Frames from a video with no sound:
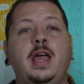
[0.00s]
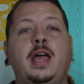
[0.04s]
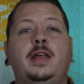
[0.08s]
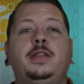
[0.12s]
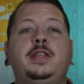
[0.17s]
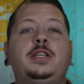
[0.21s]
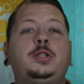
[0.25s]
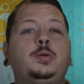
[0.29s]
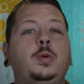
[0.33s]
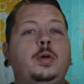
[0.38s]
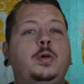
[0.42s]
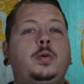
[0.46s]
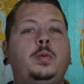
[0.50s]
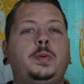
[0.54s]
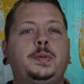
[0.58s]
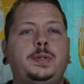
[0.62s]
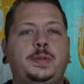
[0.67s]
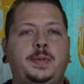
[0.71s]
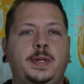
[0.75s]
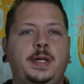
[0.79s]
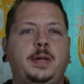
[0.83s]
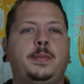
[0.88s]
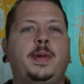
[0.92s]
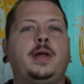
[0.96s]
and this week we'll
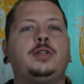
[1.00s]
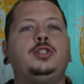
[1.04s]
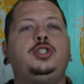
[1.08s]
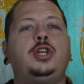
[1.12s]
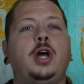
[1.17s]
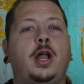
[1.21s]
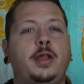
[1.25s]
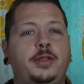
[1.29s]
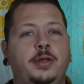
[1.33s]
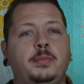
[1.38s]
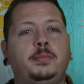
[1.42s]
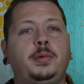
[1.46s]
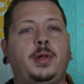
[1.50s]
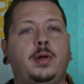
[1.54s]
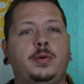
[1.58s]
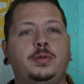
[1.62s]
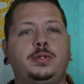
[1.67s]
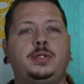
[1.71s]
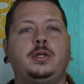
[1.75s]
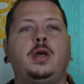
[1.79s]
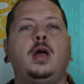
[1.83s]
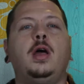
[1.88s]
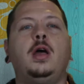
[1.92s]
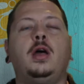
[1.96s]
be speaking about Jonathan
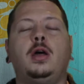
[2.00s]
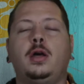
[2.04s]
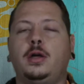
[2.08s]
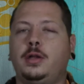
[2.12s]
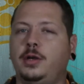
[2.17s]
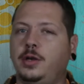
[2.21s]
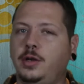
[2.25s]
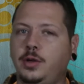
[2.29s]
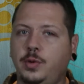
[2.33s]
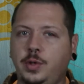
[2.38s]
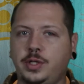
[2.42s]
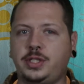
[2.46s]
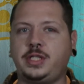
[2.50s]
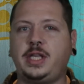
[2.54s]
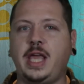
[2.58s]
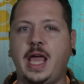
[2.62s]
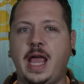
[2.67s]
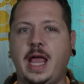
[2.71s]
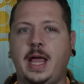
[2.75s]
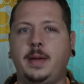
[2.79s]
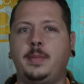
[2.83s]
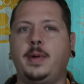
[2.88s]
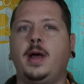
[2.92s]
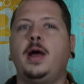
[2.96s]
Blow's newest
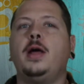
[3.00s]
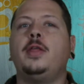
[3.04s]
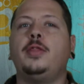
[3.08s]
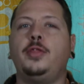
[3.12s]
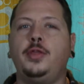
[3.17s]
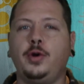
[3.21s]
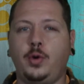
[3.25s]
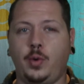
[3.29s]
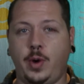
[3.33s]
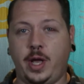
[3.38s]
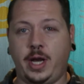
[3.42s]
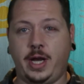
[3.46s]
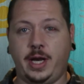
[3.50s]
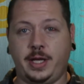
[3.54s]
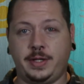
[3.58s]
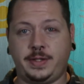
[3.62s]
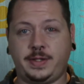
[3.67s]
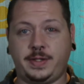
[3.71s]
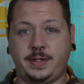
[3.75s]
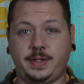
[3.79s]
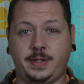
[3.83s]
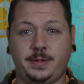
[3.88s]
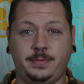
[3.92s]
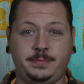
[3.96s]
game, The
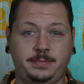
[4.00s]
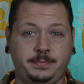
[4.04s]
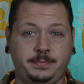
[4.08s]
Witness.